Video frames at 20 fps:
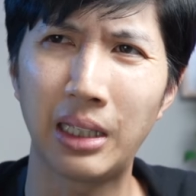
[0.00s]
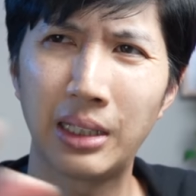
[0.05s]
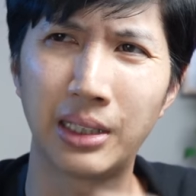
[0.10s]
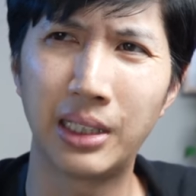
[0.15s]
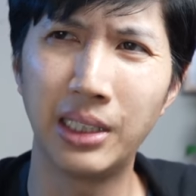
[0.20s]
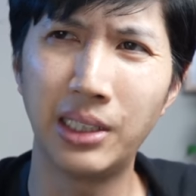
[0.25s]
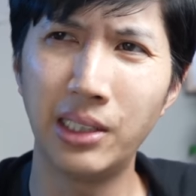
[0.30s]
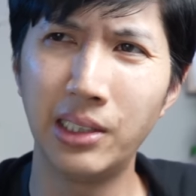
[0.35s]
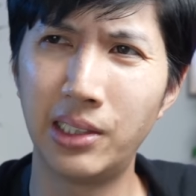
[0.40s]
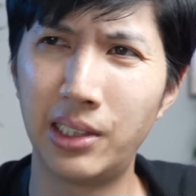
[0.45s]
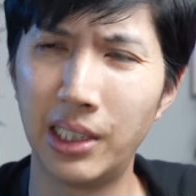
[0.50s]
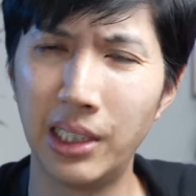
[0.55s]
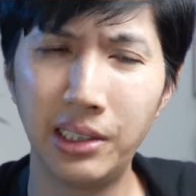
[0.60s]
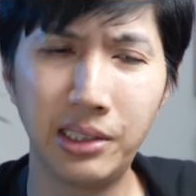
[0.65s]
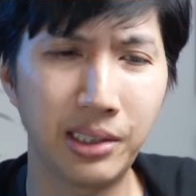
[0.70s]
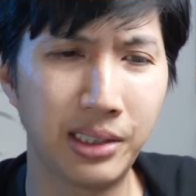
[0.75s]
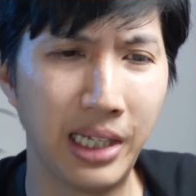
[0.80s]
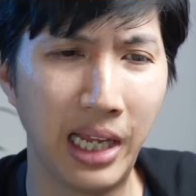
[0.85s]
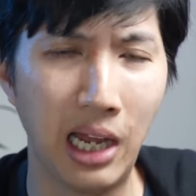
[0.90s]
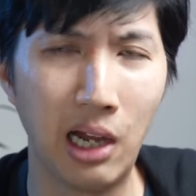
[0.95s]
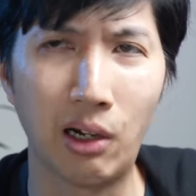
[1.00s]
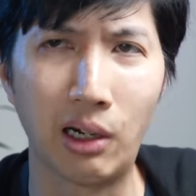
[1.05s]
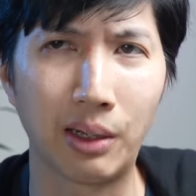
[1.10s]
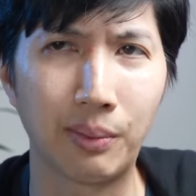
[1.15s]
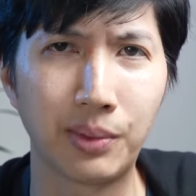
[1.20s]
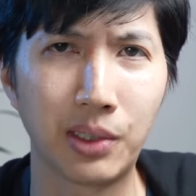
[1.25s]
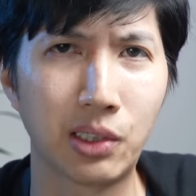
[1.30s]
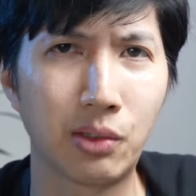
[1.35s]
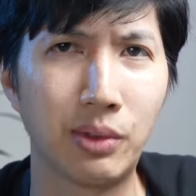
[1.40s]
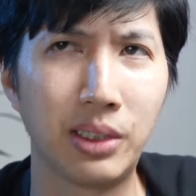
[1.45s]
This is just now.
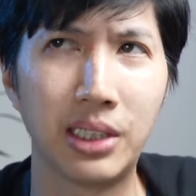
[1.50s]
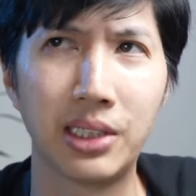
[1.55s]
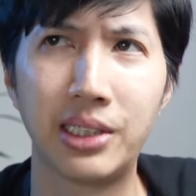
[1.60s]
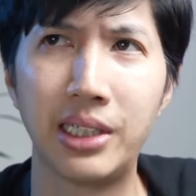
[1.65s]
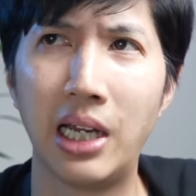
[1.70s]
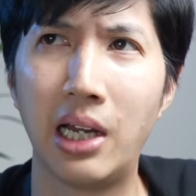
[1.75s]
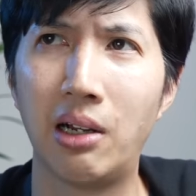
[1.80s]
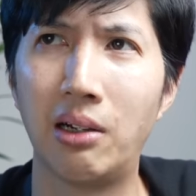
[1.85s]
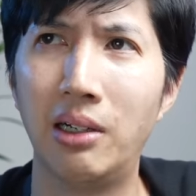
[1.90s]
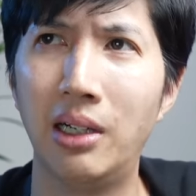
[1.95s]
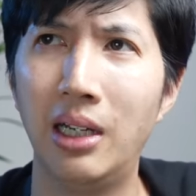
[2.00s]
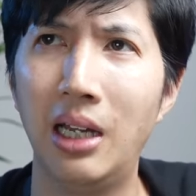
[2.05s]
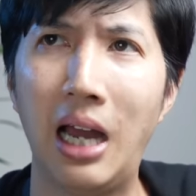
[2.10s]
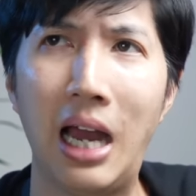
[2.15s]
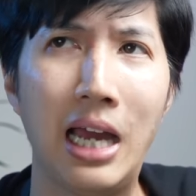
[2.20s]
I'm just reading this now.